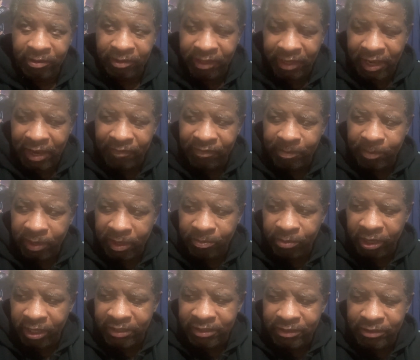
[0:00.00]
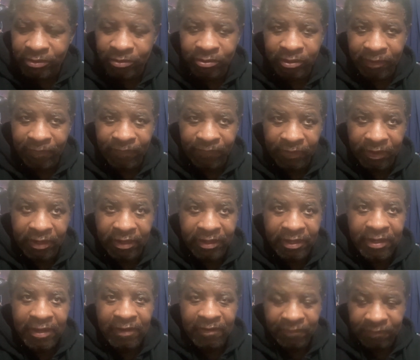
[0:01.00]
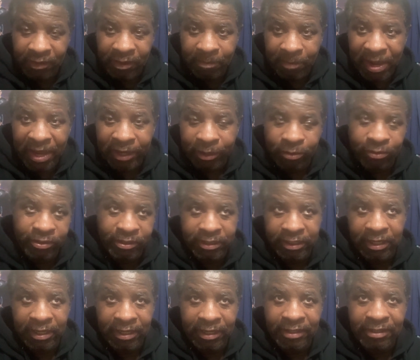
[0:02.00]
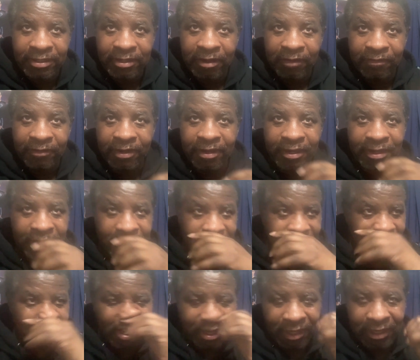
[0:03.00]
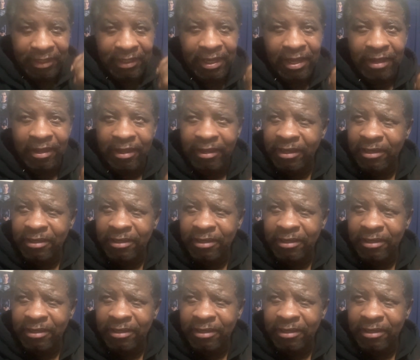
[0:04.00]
they have the vibrations so you can feel it from the back of your seat and stuff. I like that. I